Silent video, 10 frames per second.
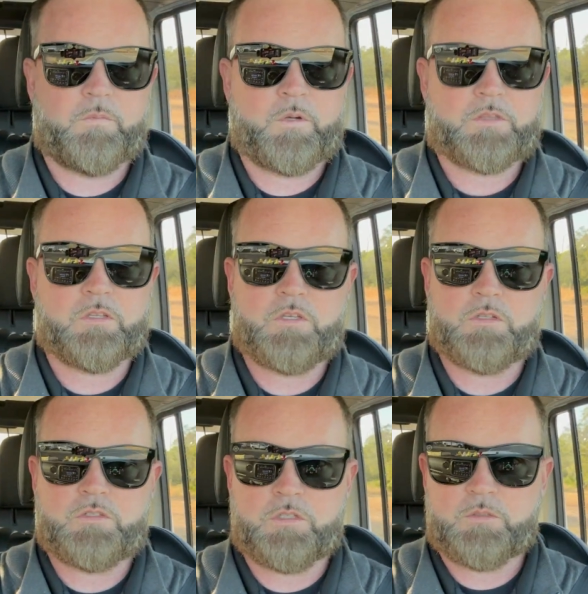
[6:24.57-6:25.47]
with the
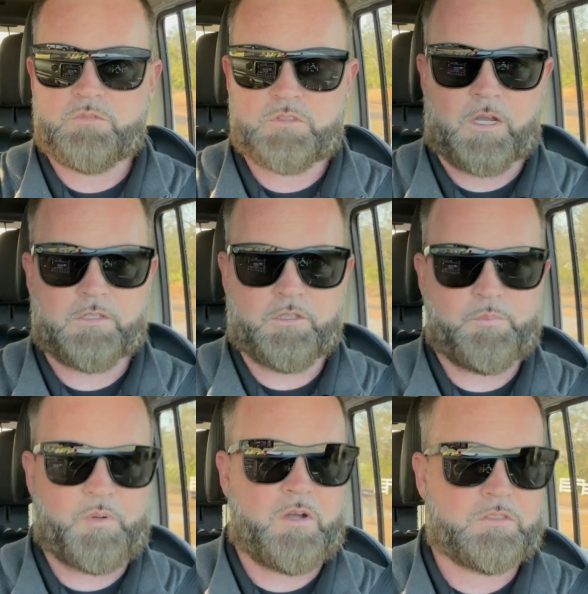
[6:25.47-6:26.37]
YouTube. So I do
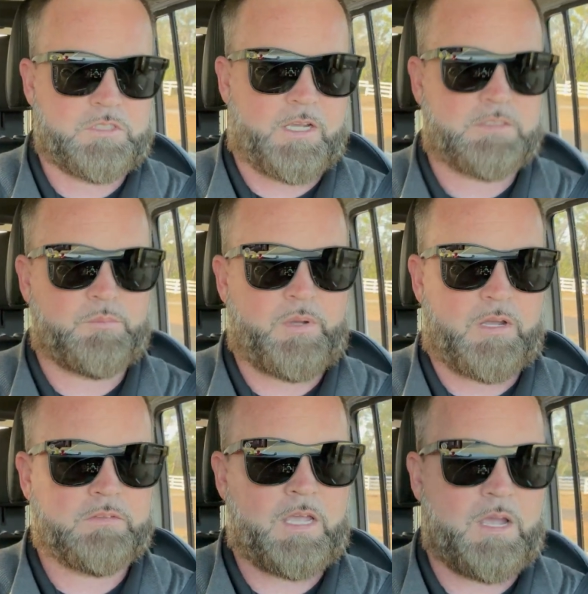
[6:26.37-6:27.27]
apologize
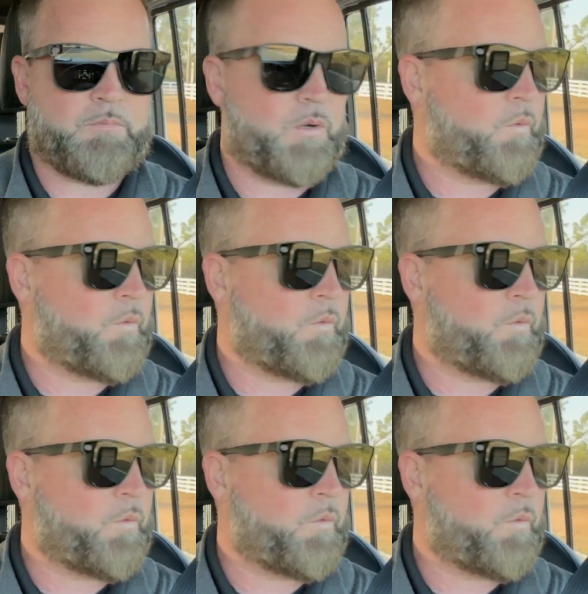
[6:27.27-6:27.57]
about that, but